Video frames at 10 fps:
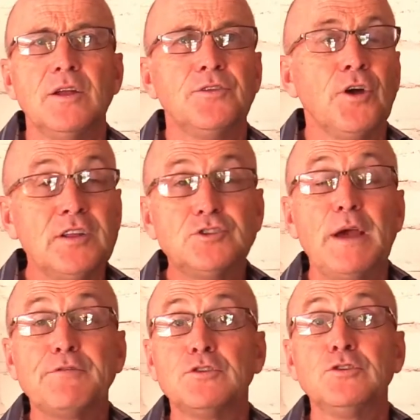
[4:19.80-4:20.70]
not to
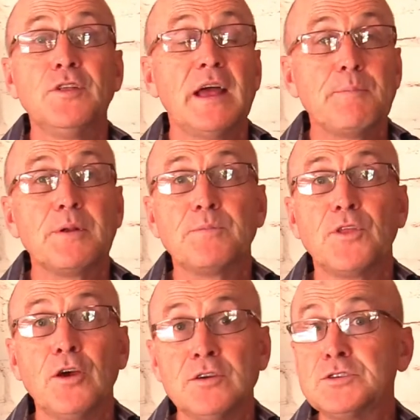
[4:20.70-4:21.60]
have to do that, but
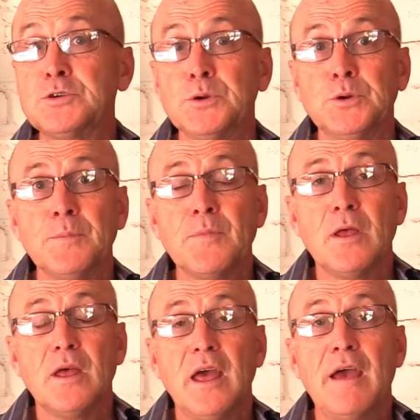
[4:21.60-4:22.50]
those who
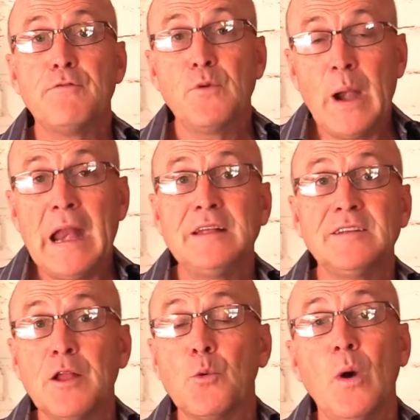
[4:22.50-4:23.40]
have really
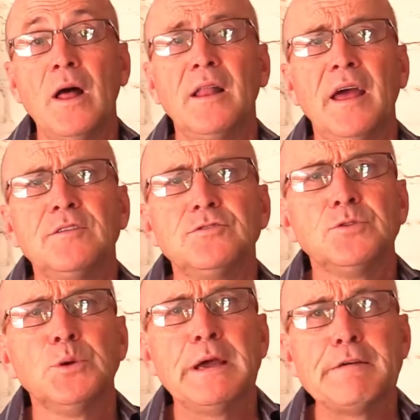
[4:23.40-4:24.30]
done well and
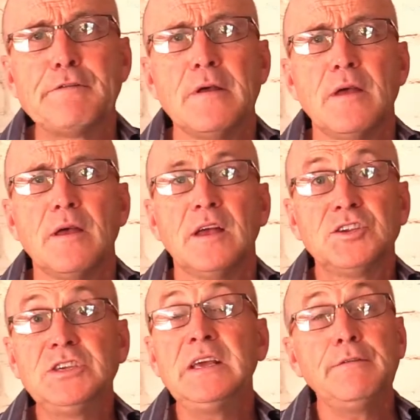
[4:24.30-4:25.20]
who have
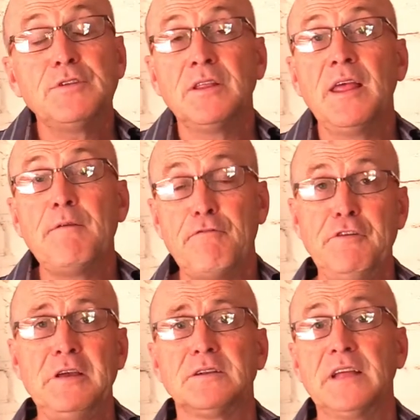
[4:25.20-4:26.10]
achieved in their
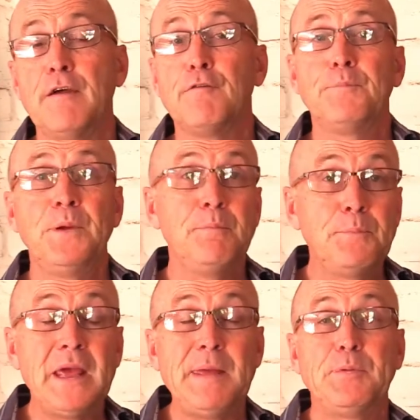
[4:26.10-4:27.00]
field have
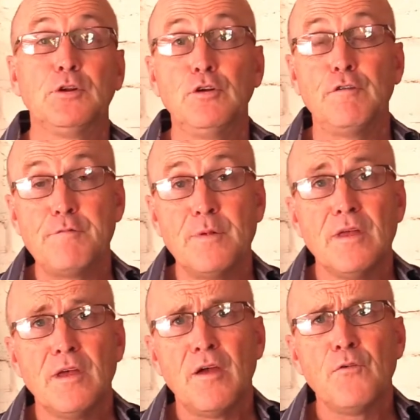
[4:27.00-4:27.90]
been people who have
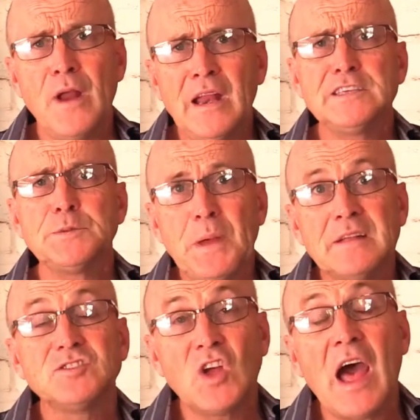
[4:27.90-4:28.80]
really
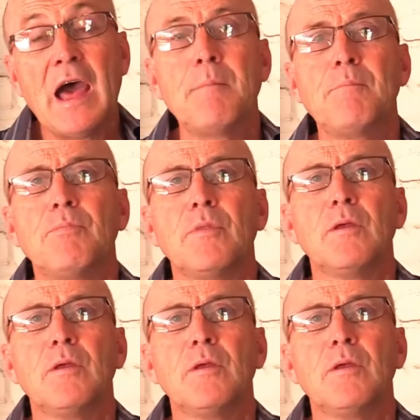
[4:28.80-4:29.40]
spent time